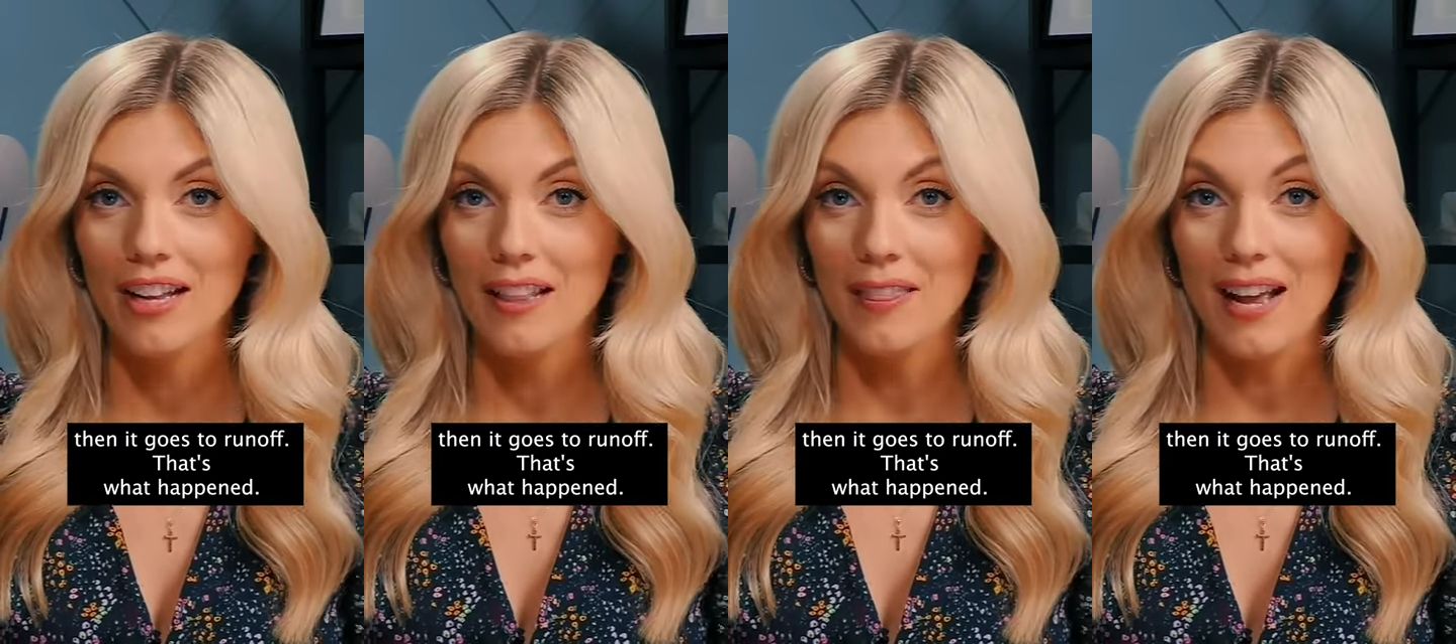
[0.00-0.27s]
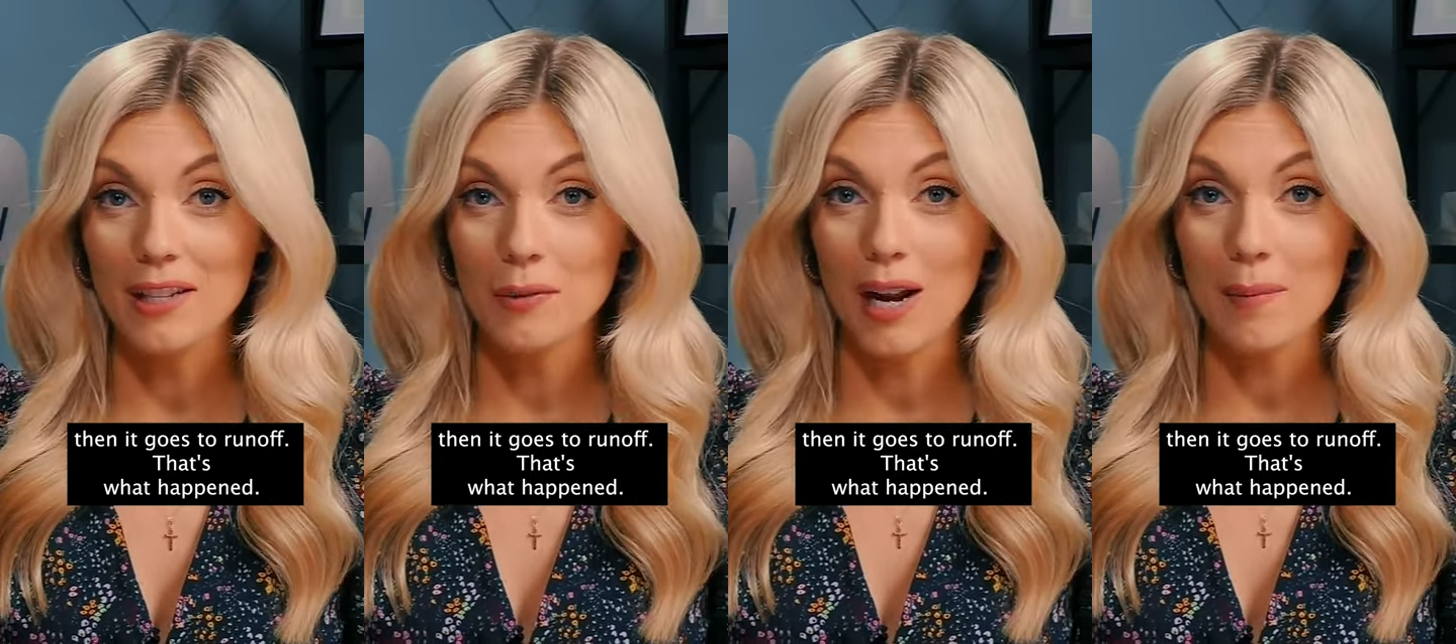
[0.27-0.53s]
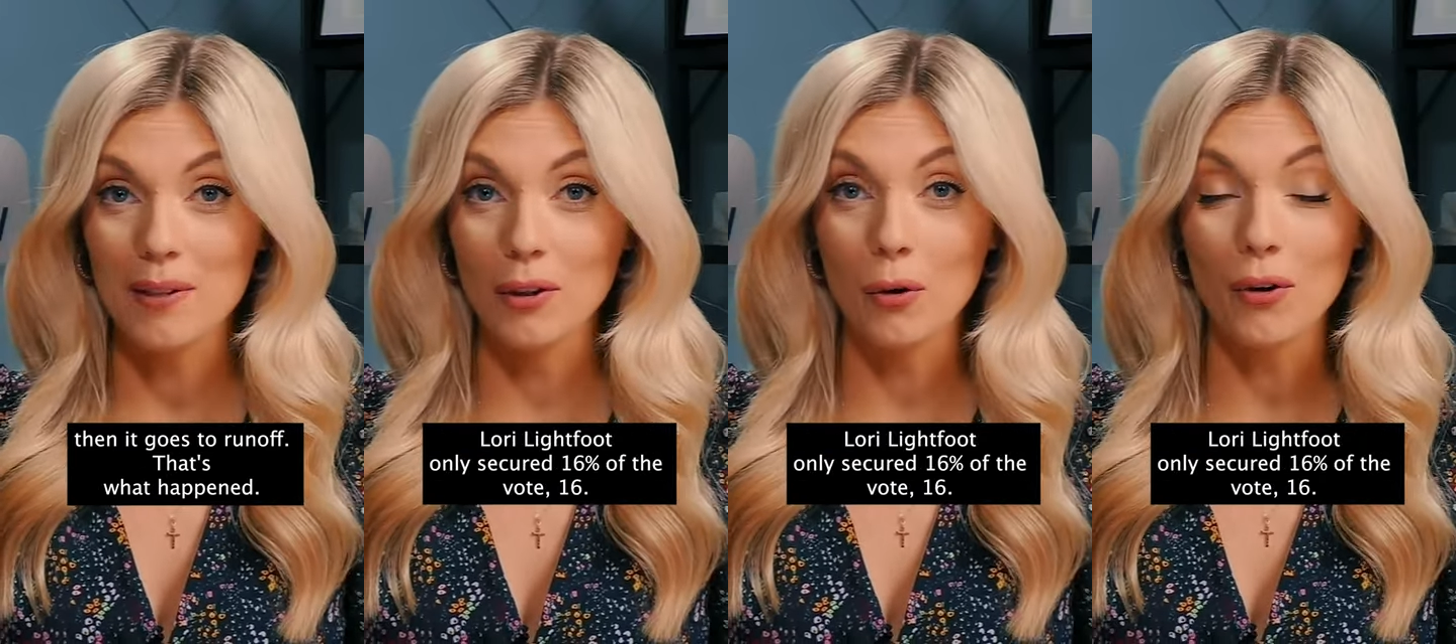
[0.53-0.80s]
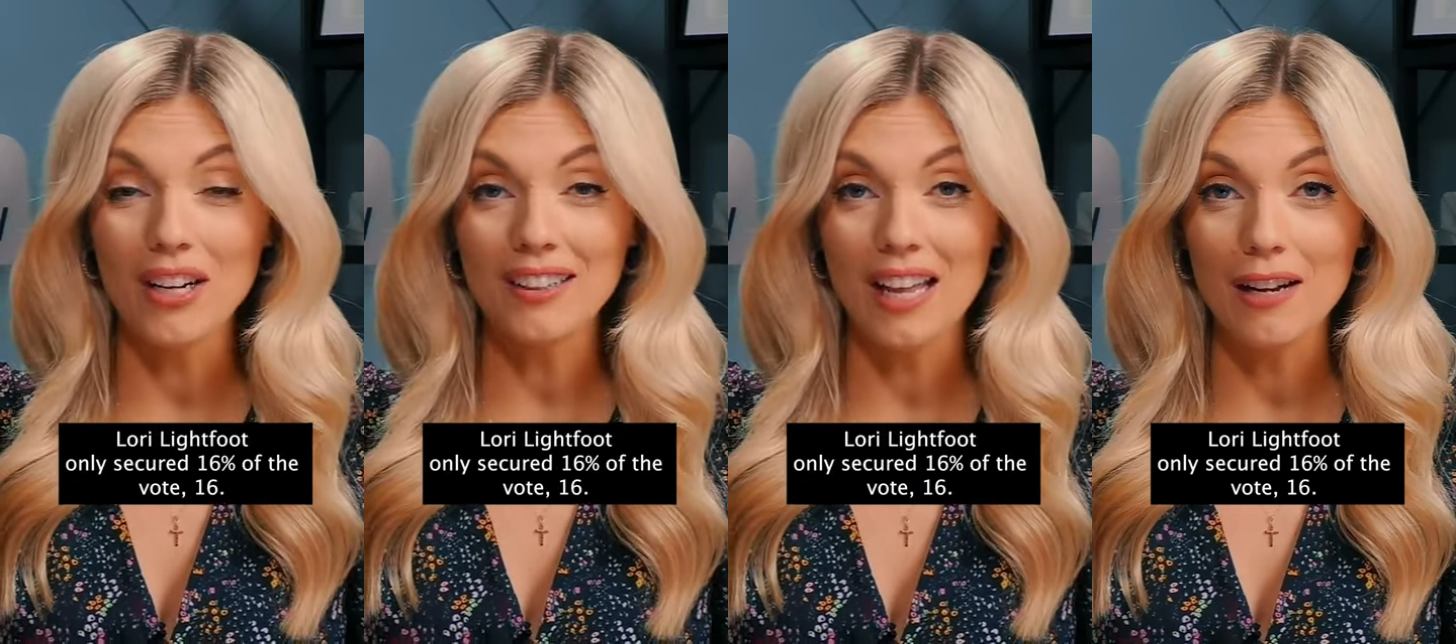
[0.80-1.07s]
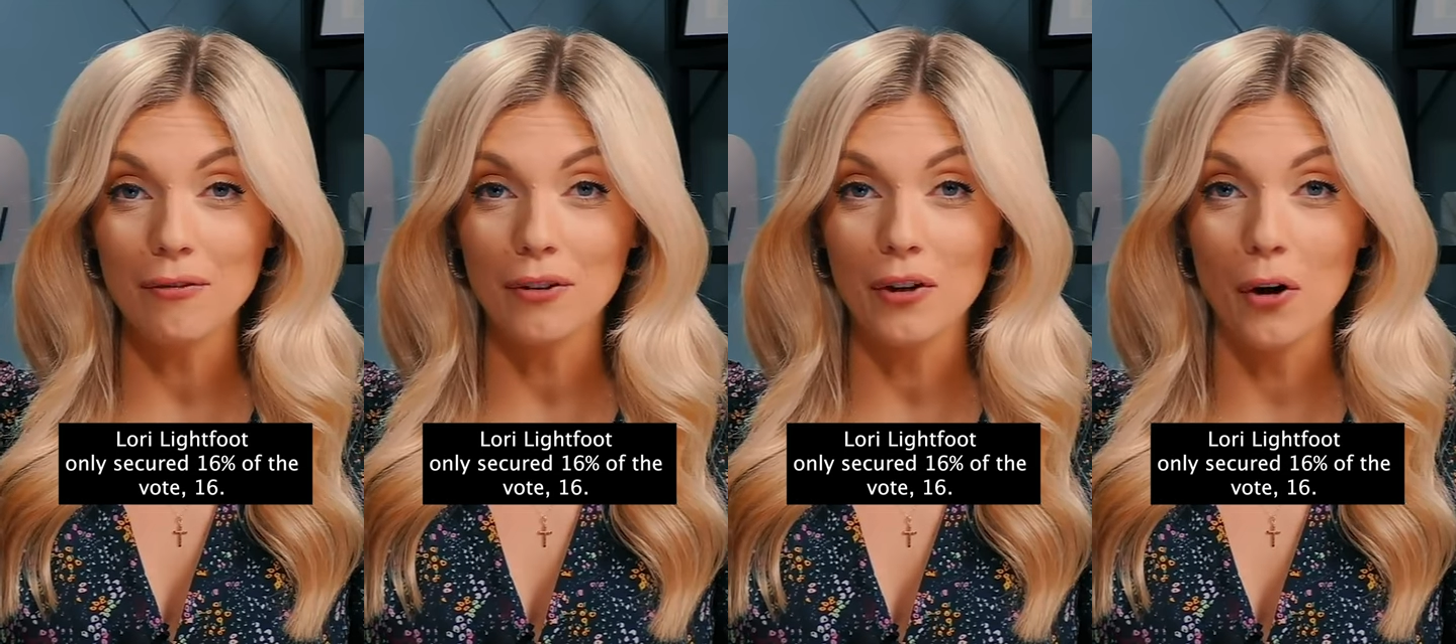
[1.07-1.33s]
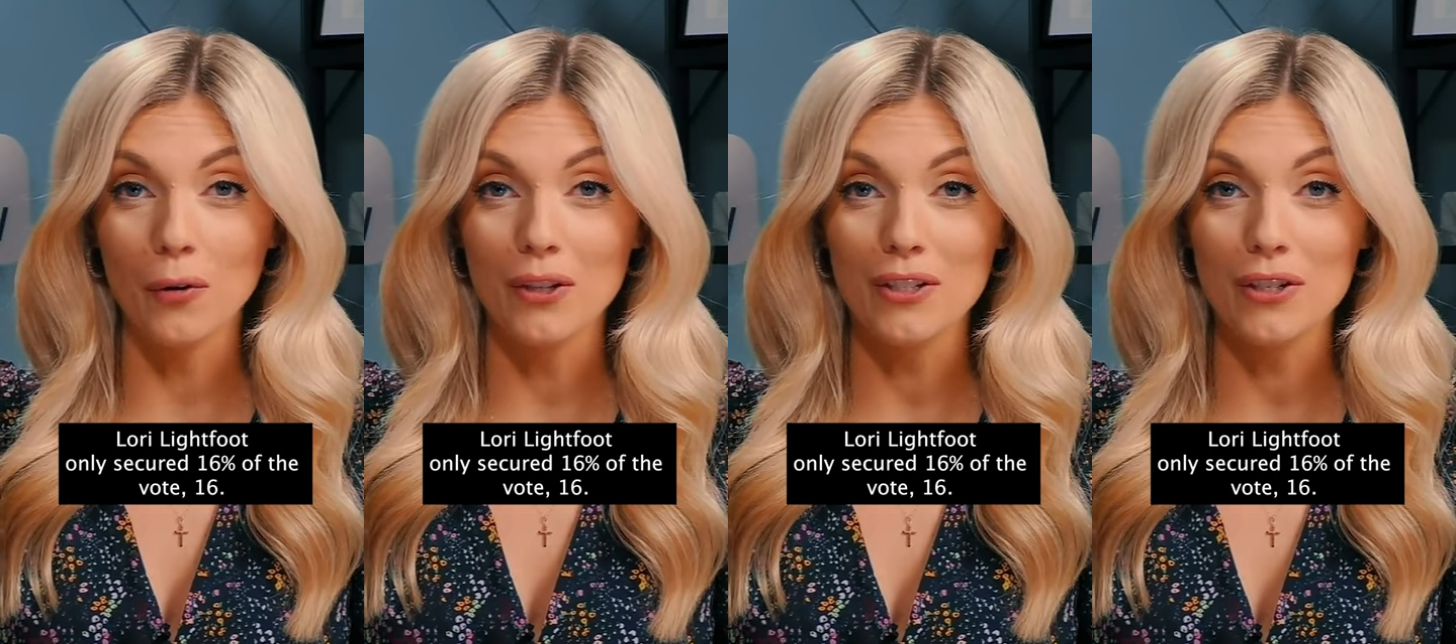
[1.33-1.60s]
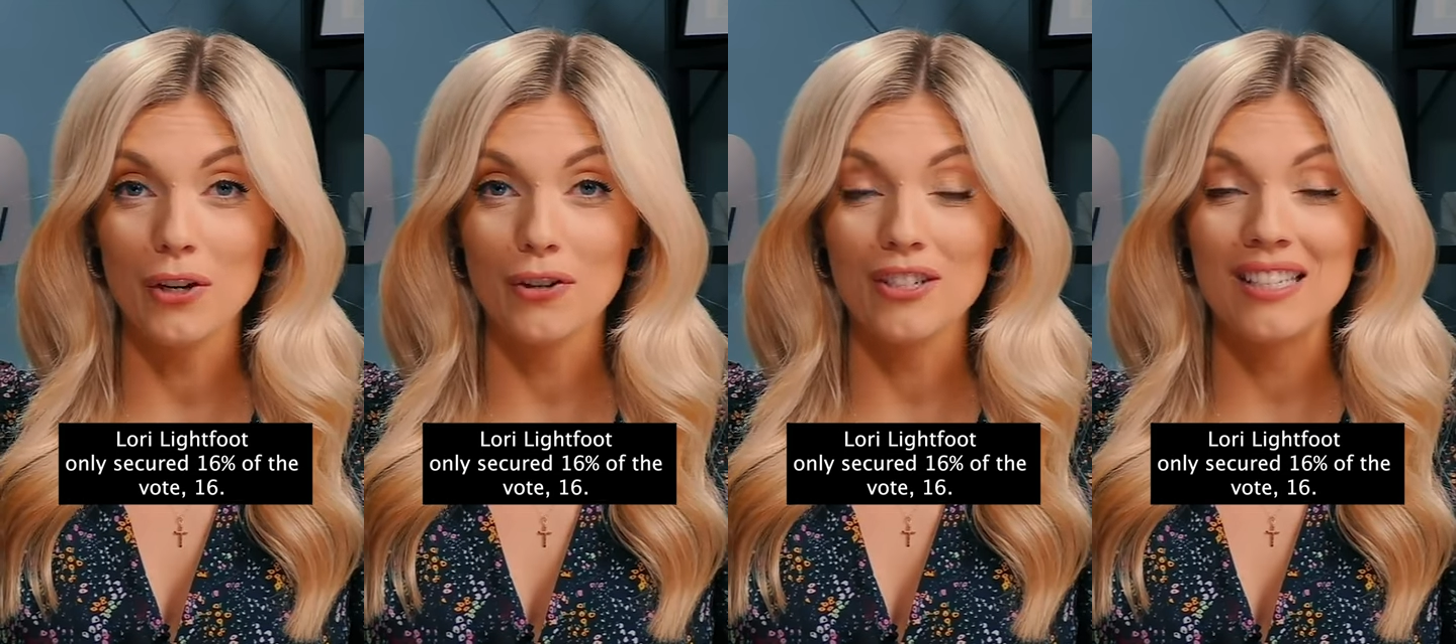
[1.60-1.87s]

That's what happened. Lori Lightfoot only secured